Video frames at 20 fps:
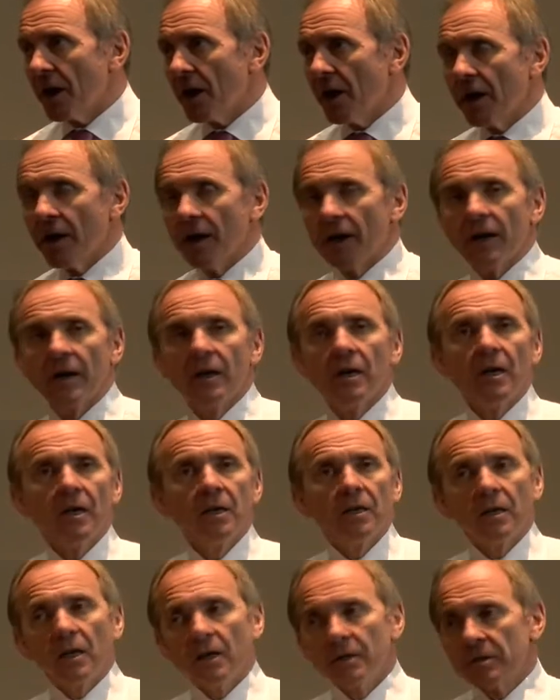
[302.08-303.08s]
and higher.
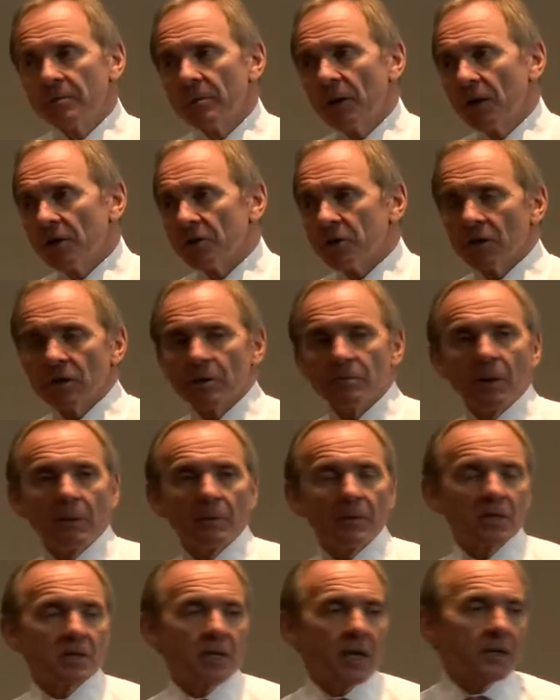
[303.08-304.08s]
Demands on the
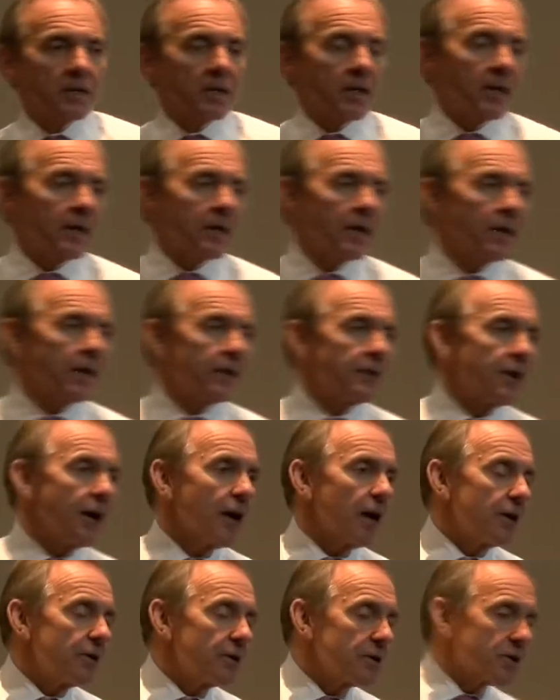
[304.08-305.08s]
public sector getting higher and higher.